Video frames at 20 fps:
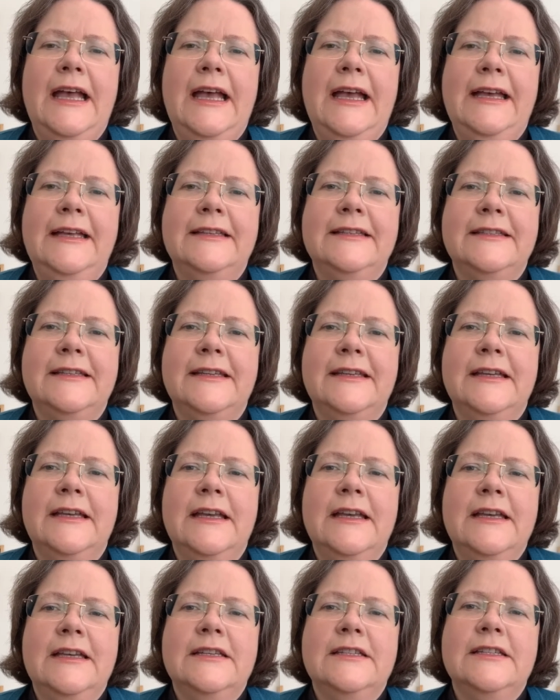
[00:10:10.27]
And
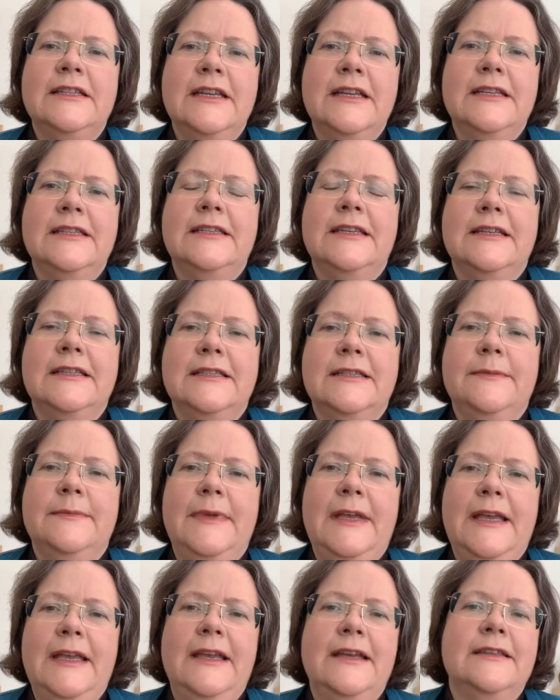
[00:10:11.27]
she said to
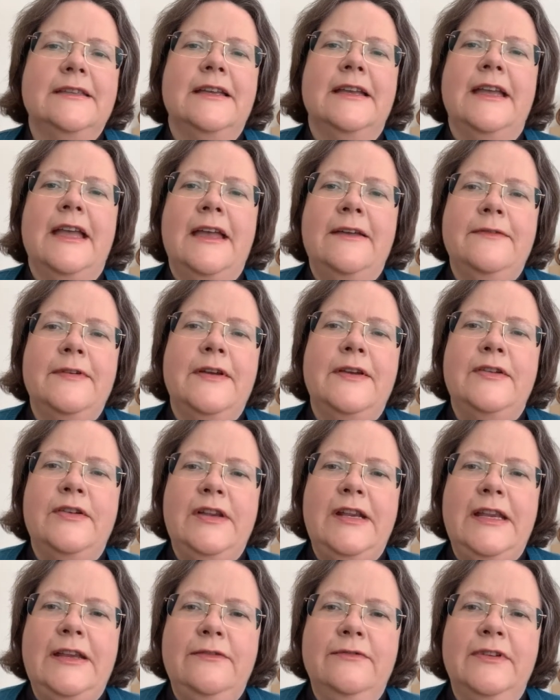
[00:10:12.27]
me, as I gave her a
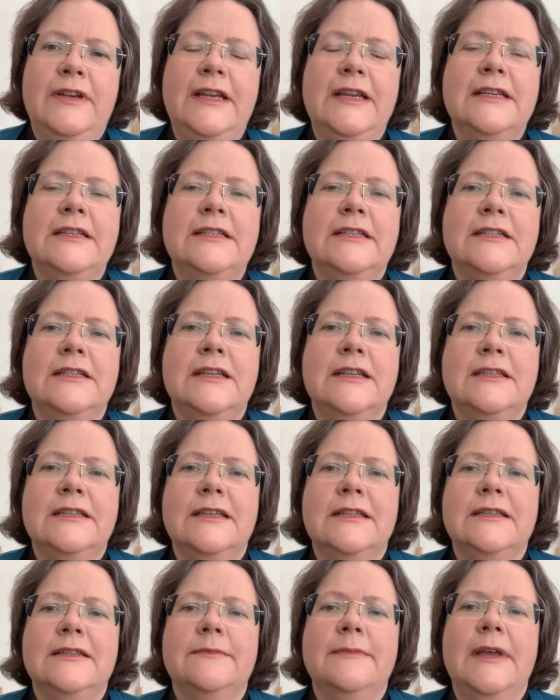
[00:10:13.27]
leaflet, she
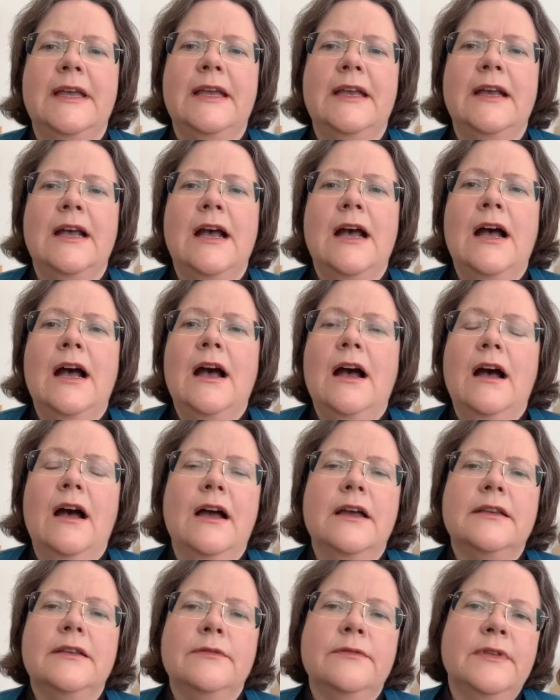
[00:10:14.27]
said to me,
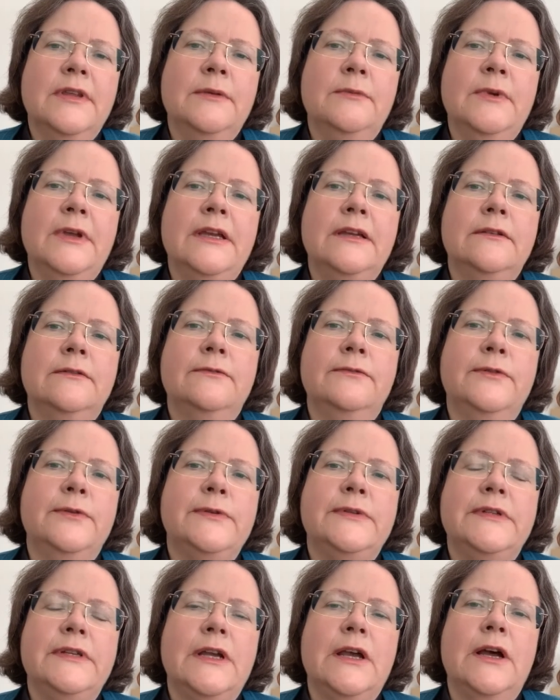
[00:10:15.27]
"I don't think we can
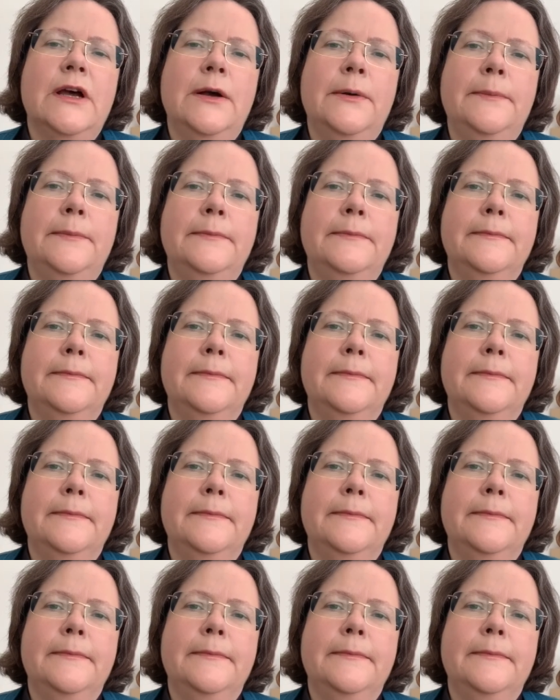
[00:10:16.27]
afford to come."